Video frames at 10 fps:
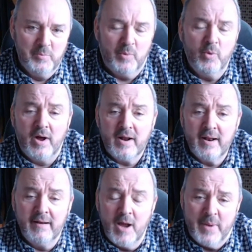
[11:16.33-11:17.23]
But
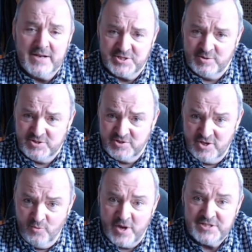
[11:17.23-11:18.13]
can I go back just
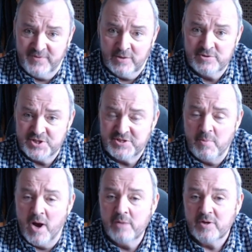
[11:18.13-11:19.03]
to Westfield just a
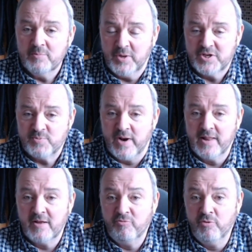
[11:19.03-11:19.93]
moment? Because one
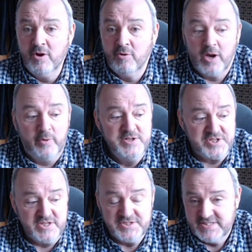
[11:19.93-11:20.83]
of the real
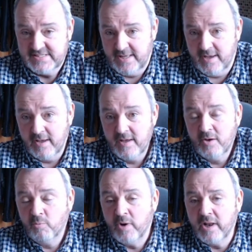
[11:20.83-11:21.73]
coincidences there,
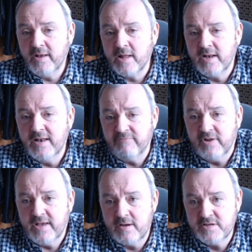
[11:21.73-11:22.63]
one of the other
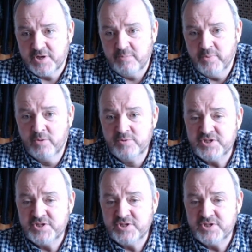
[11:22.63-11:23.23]
lovely cars I built